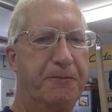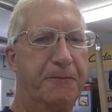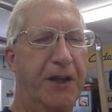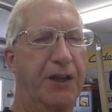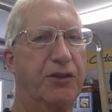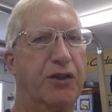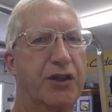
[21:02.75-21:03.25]

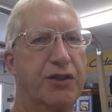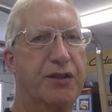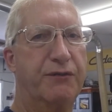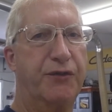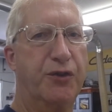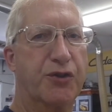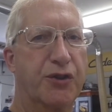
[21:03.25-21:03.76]
not too
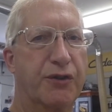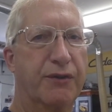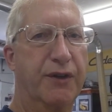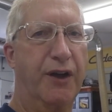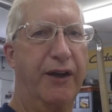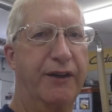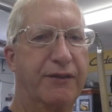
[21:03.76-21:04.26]
distant future.
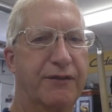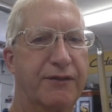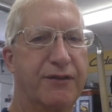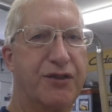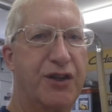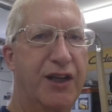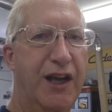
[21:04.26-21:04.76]
All right,
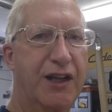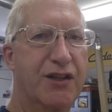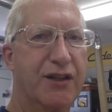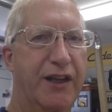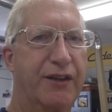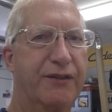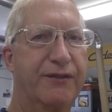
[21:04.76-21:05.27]
see you guys later.